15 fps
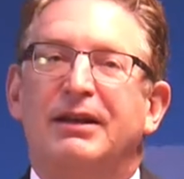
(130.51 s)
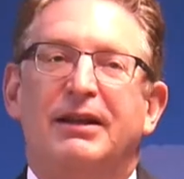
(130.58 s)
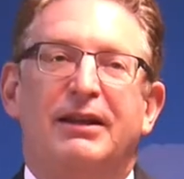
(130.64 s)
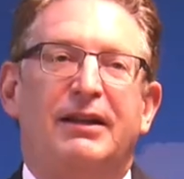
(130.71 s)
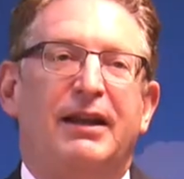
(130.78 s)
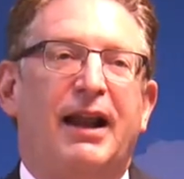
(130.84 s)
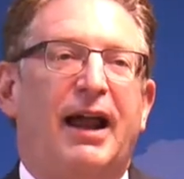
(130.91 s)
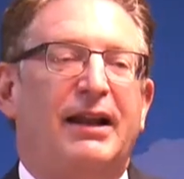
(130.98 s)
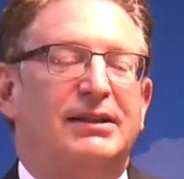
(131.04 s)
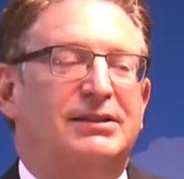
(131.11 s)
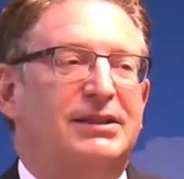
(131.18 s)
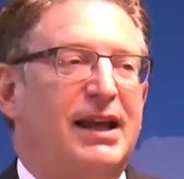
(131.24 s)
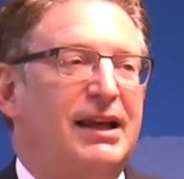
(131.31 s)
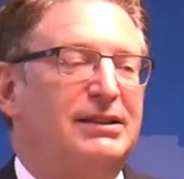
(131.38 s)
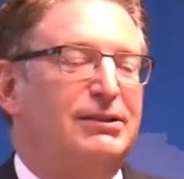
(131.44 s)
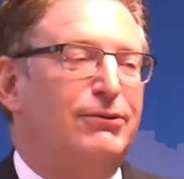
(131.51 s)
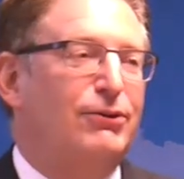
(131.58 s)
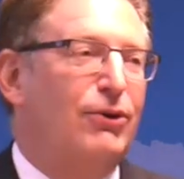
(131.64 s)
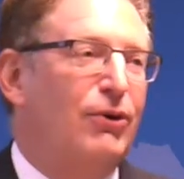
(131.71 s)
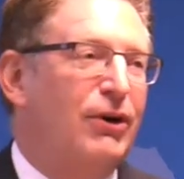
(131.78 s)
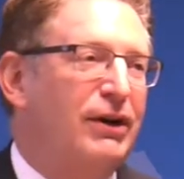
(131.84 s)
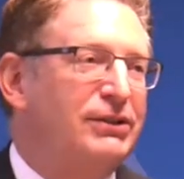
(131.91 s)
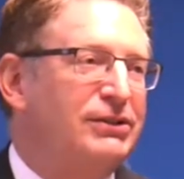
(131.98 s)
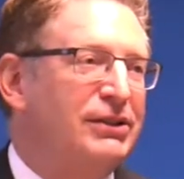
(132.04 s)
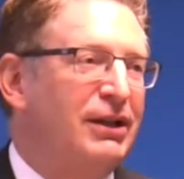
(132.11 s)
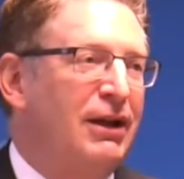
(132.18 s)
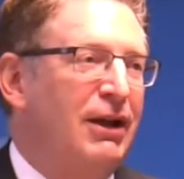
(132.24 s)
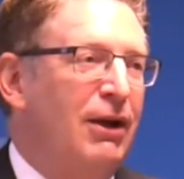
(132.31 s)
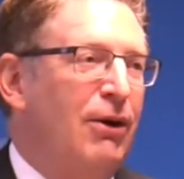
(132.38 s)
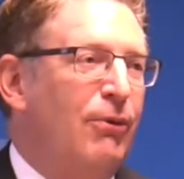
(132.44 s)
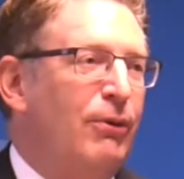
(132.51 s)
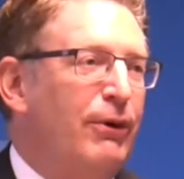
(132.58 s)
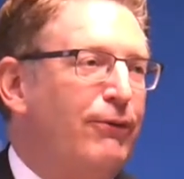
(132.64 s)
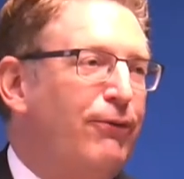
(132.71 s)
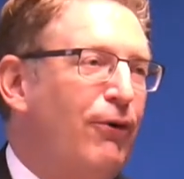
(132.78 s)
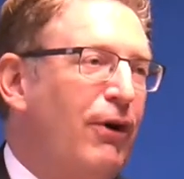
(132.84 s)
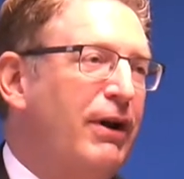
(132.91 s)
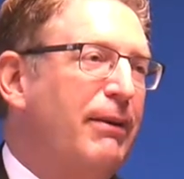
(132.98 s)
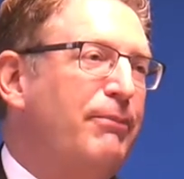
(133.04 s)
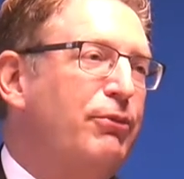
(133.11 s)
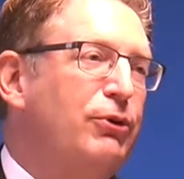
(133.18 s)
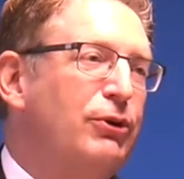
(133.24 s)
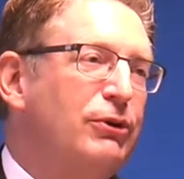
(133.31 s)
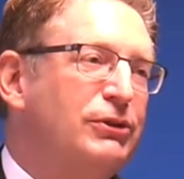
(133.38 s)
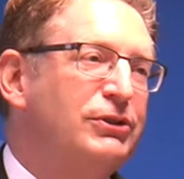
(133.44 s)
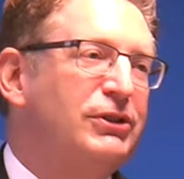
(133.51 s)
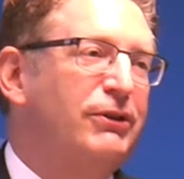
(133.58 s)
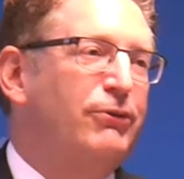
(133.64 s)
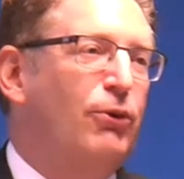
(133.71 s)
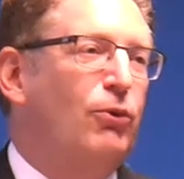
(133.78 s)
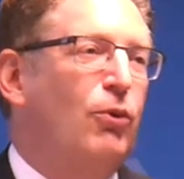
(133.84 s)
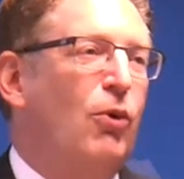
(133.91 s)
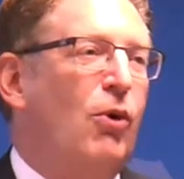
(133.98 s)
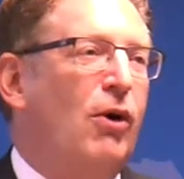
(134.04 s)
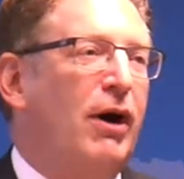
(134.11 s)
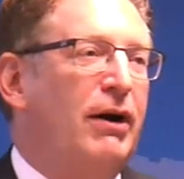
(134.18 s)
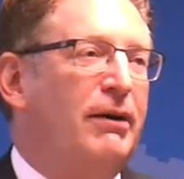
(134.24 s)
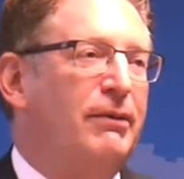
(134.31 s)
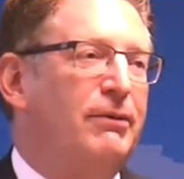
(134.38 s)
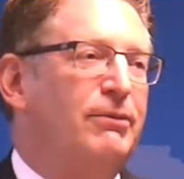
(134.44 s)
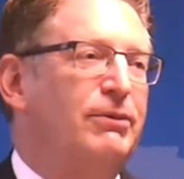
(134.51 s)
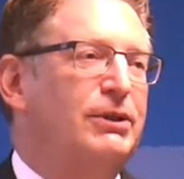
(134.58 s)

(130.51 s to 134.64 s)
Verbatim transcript: In the United States, of course, we fought a brutal civil war,